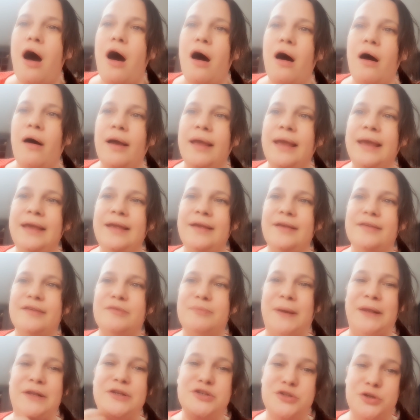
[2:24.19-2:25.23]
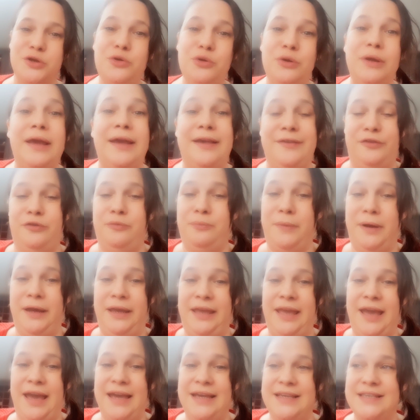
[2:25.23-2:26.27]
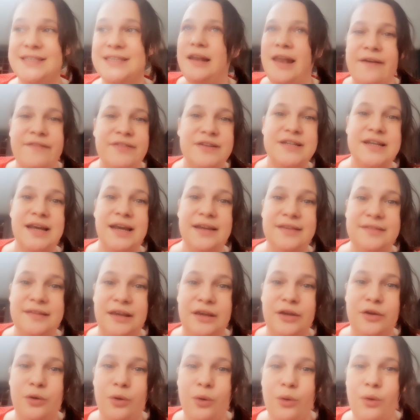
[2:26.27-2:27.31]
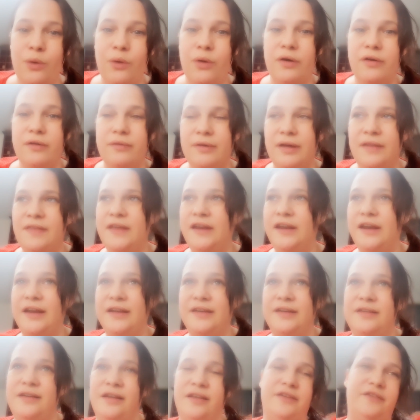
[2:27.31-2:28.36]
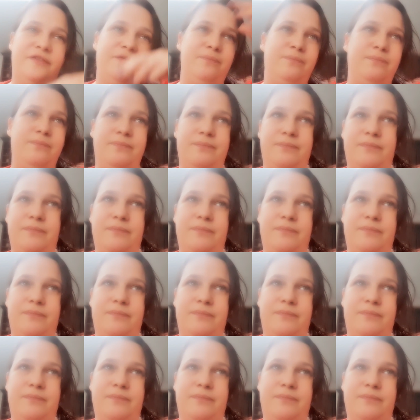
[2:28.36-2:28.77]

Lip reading: I spent 2 years on my case, 11 days in court, and then had another